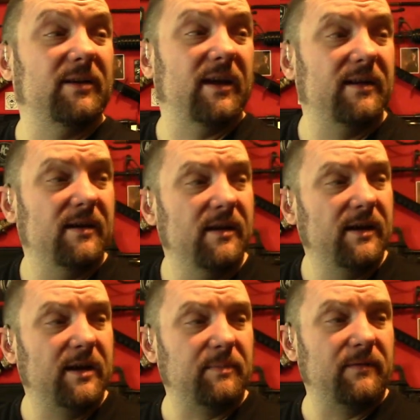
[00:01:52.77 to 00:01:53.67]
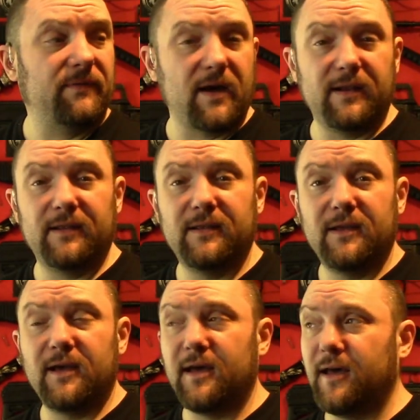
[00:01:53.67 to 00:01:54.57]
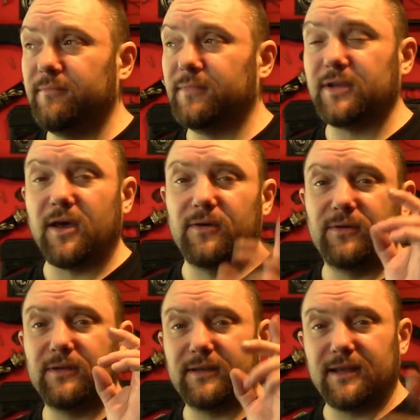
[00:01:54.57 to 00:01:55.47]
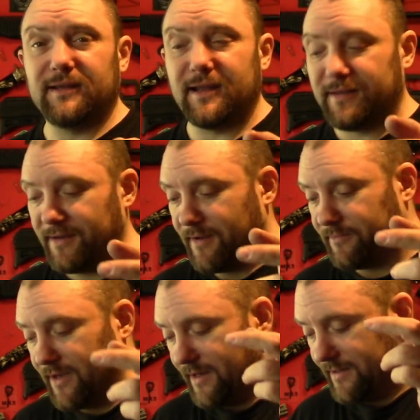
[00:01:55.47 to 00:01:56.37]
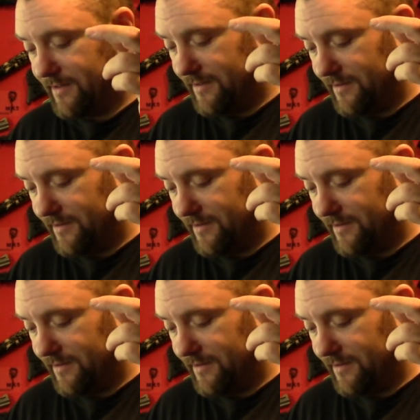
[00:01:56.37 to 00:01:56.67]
Yeah, yeah, it's been fun. Um, so let's get down to the update.